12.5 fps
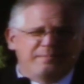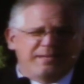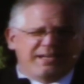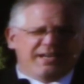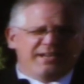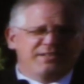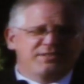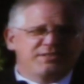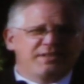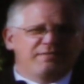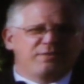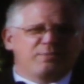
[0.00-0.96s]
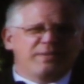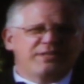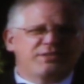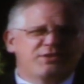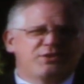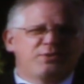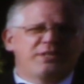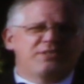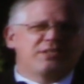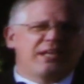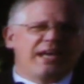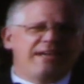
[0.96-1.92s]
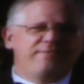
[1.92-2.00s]
because of the risk to
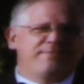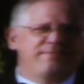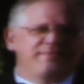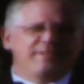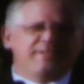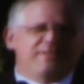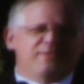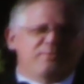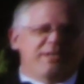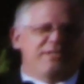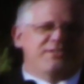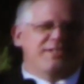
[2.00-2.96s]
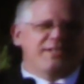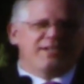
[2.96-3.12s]
his life and the risk